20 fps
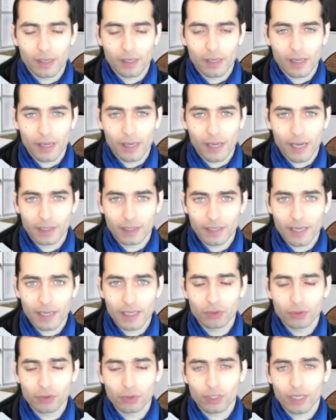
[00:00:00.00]
And then
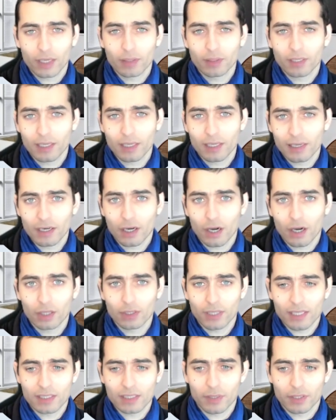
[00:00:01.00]
you can click on that
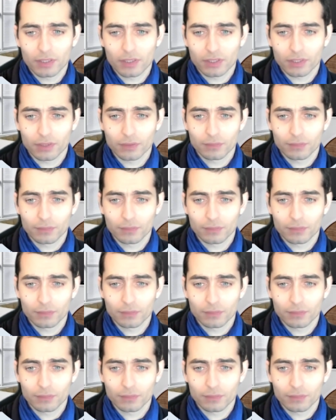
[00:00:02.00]
button.